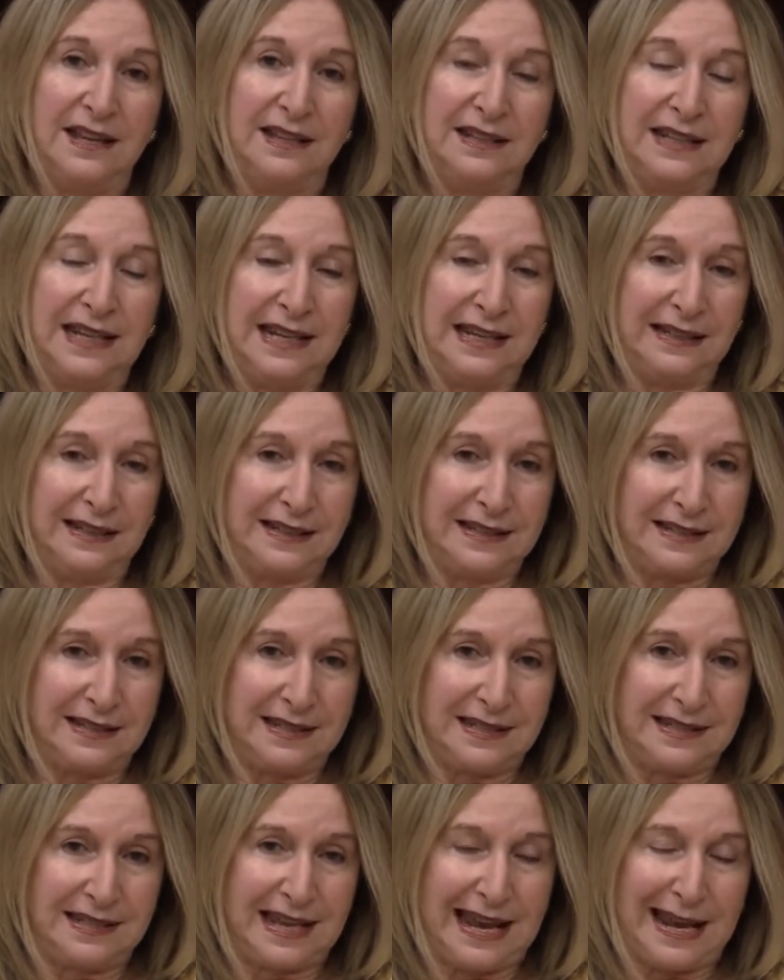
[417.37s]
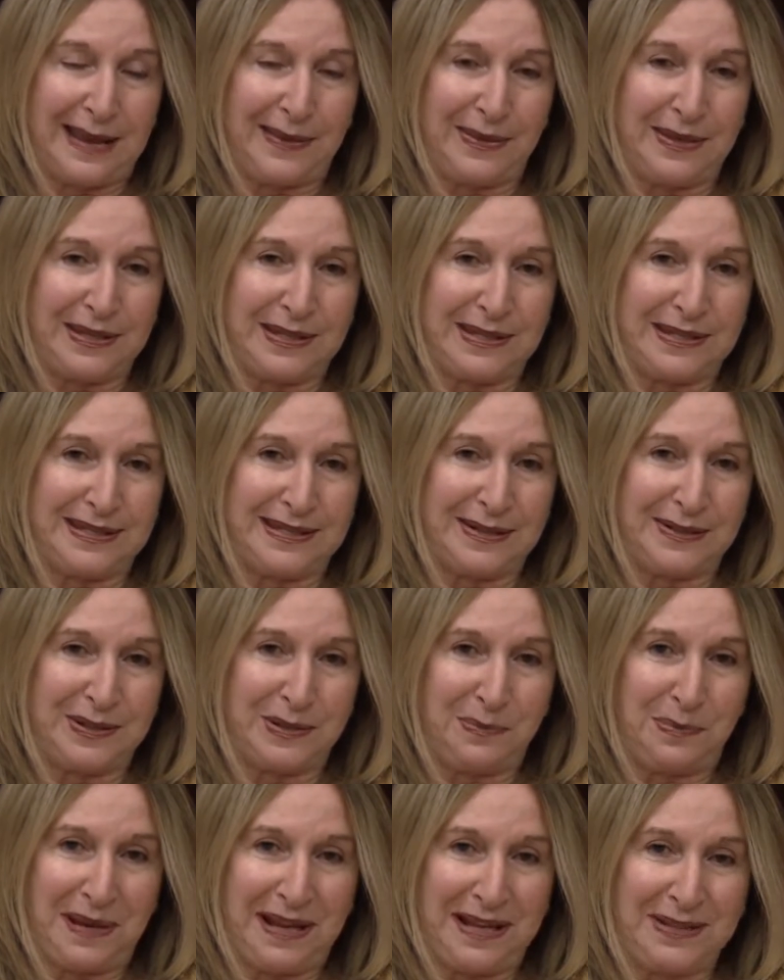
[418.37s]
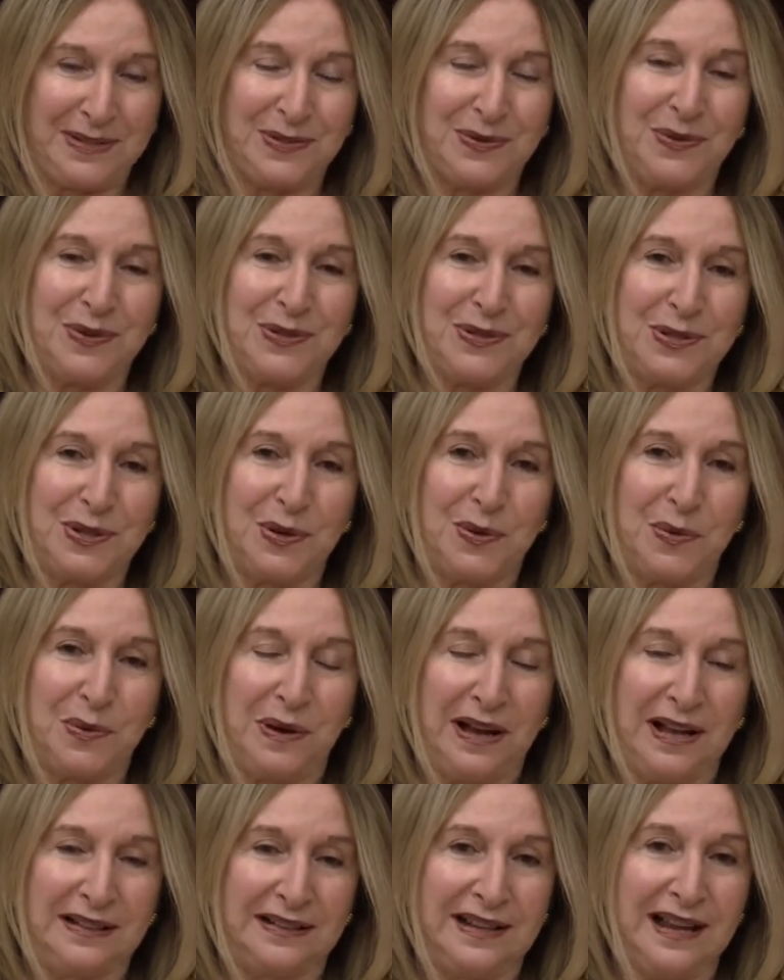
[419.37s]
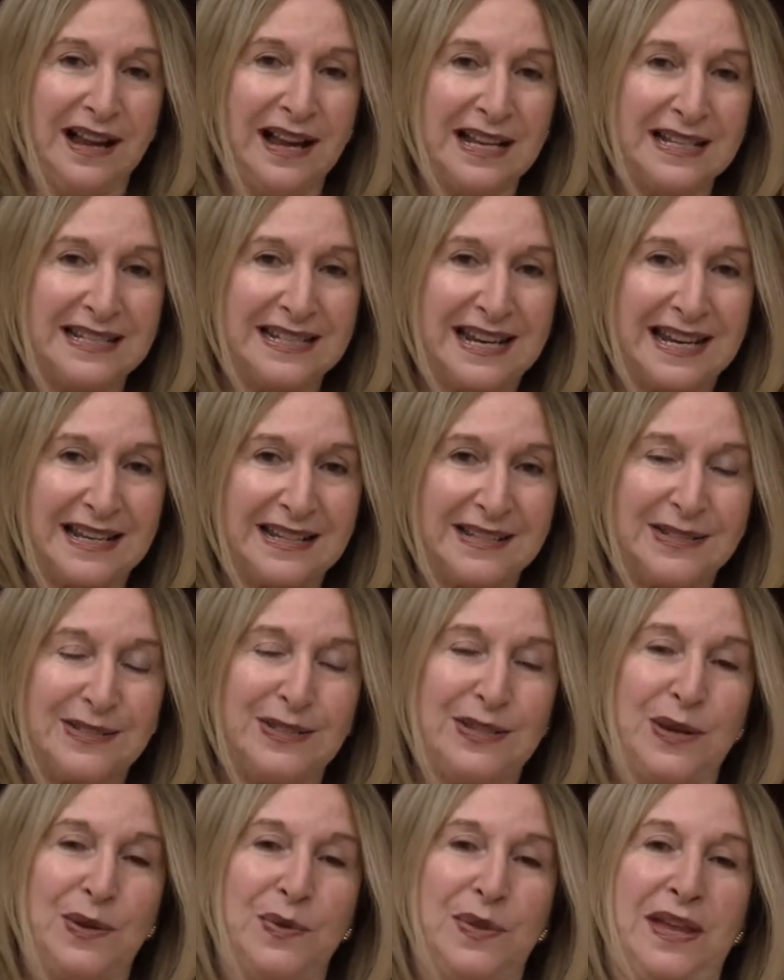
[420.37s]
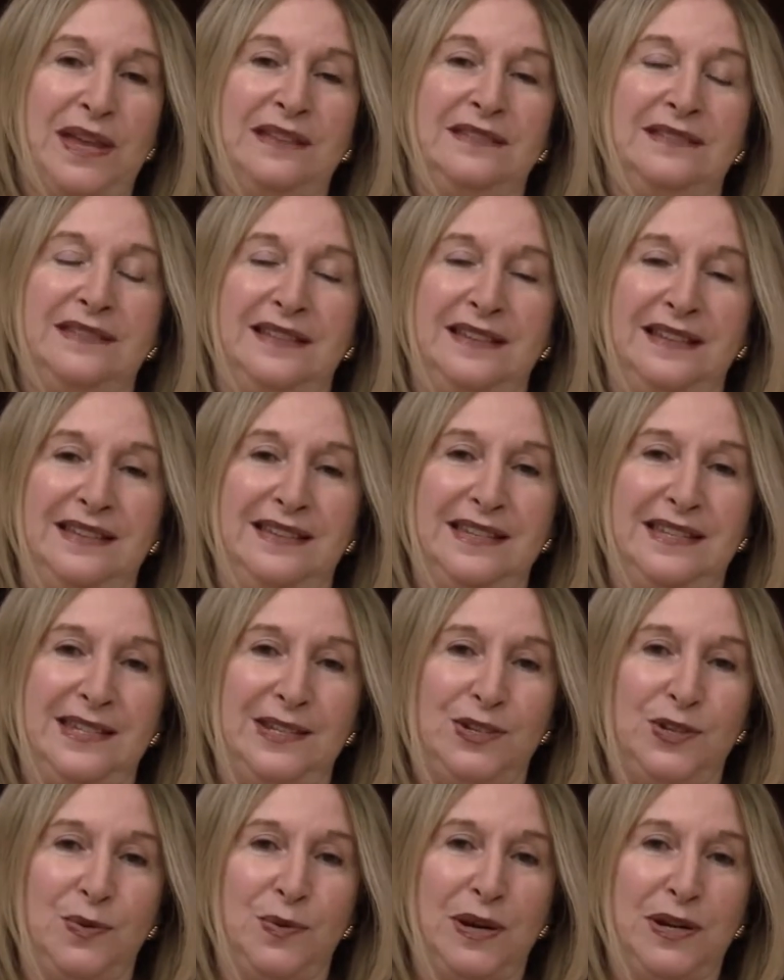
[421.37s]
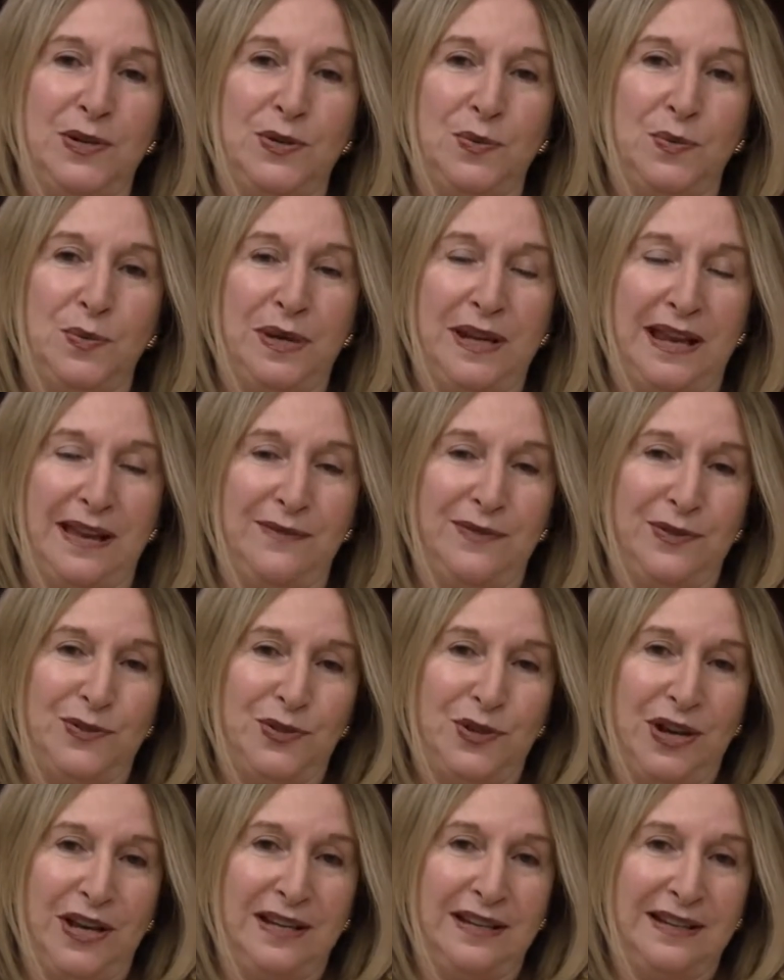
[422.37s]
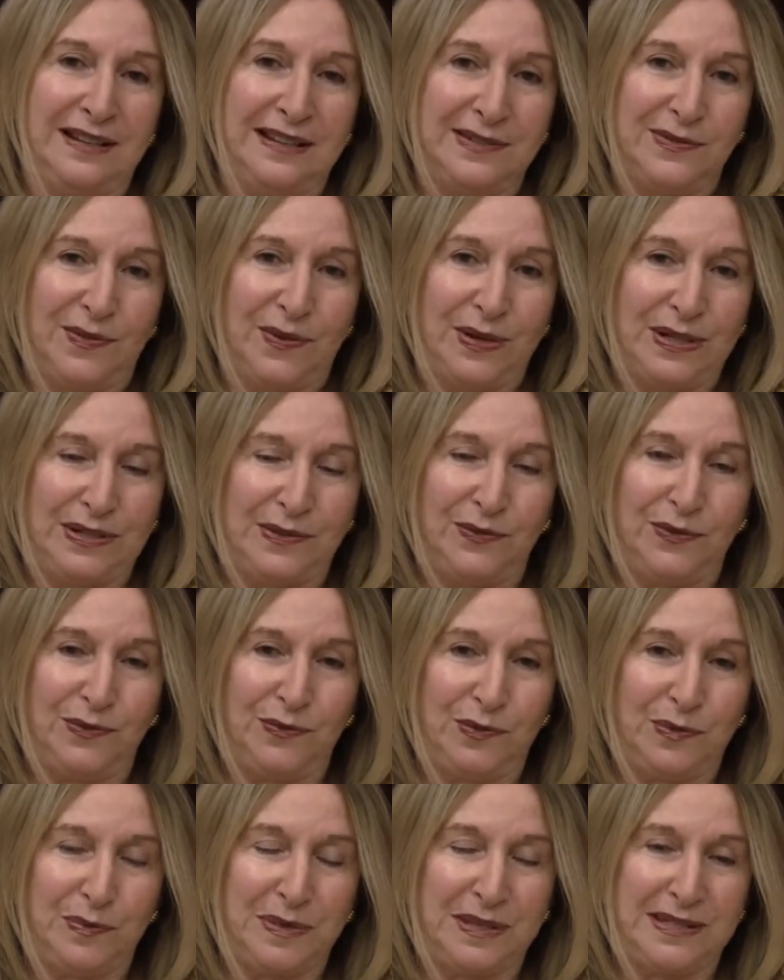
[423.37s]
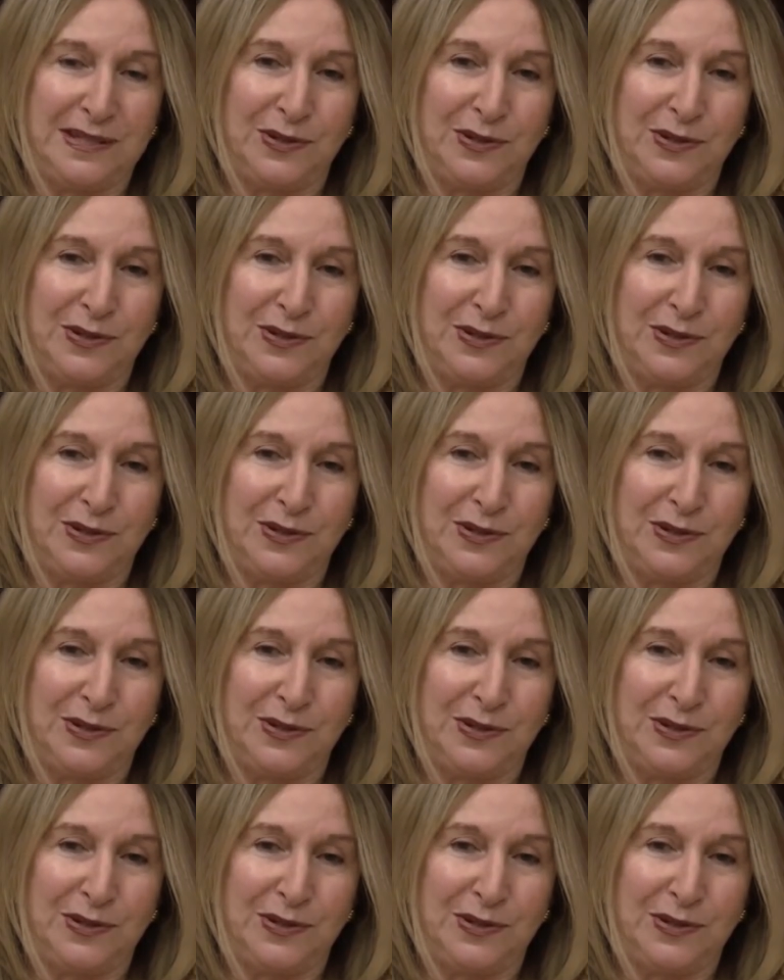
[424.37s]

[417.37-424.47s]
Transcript: Needless to say, this depends also on context, so that the situation we have in China is very different from the